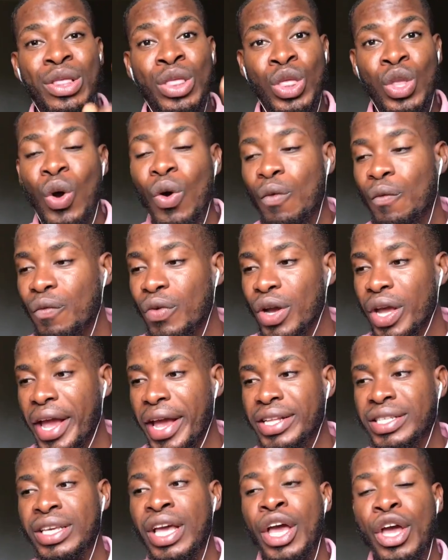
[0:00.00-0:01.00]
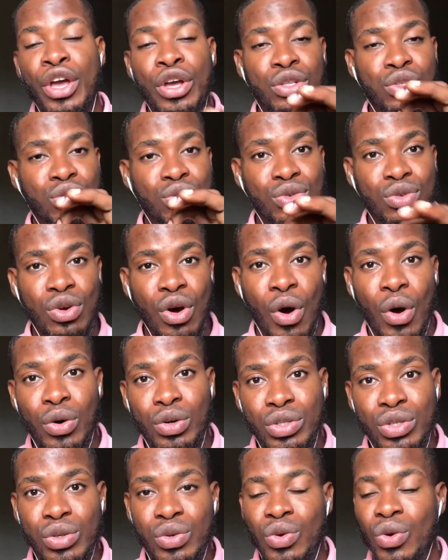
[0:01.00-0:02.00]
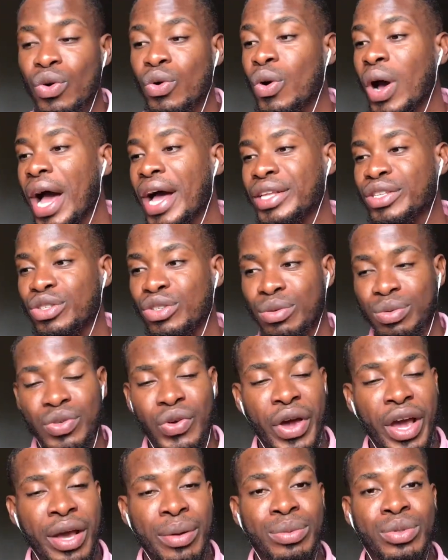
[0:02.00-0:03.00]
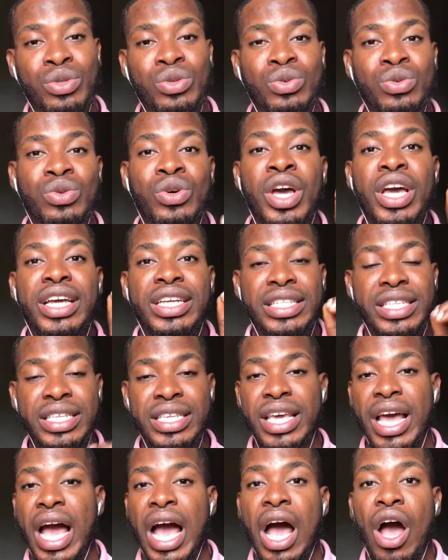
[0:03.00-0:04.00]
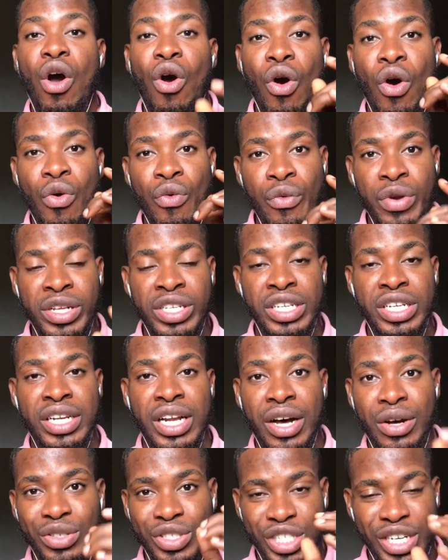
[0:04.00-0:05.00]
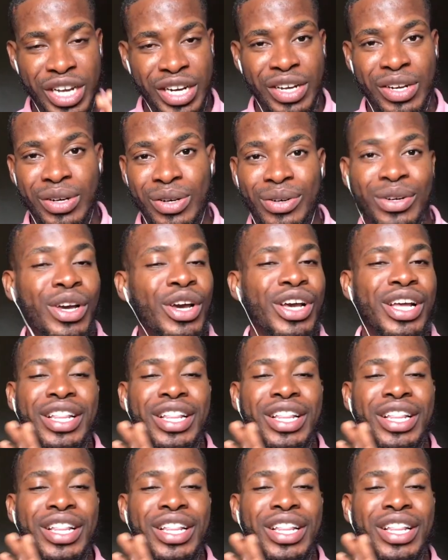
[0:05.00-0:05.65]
don't forget to also go and subscribe to their original channel.